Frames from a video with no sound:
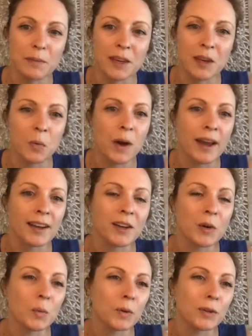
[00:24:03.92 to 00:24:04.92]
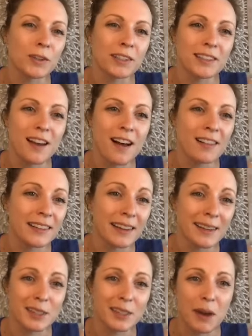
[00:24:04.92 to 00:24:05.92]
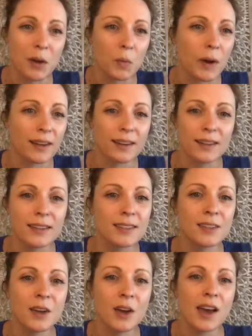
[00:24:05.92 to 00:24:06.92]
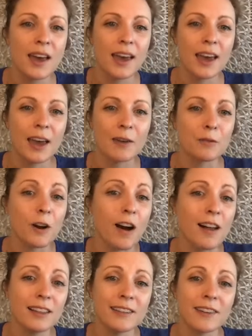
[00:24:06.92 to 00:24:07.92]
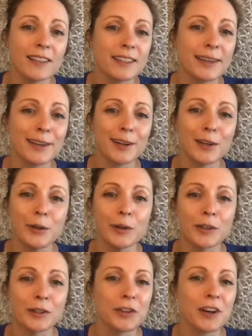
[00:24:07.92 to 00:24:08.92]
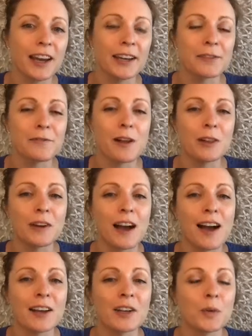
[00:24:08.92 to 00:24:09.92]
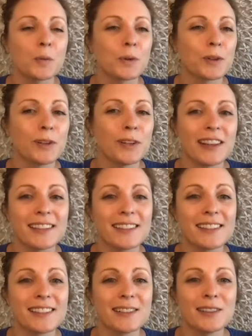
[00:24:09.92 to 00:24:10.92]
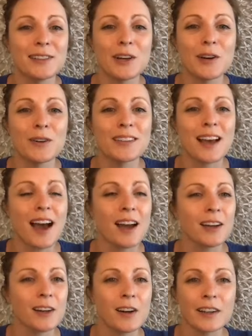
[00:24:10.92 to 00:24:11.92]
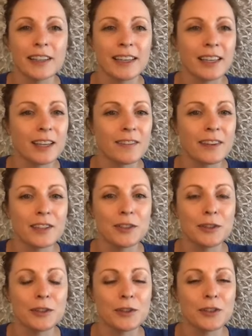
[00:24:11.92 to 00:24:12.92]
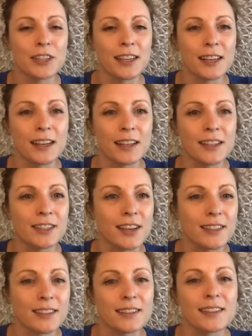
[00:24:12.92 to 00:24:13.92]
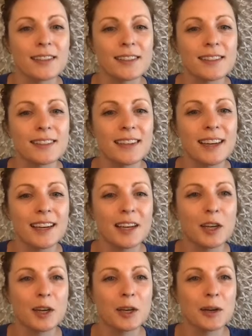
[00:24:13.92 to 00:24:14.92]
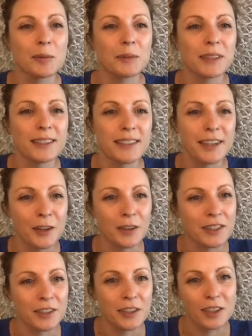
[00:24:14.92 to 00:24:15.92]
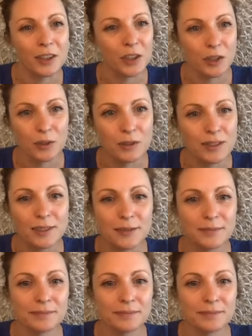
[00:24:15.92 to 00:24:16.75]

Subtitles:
being white in a world colonized by whiteness, and for all of us here who are trying to follow God in a world that still knows a hierarchy of exclusion and injustice, please hear this good news.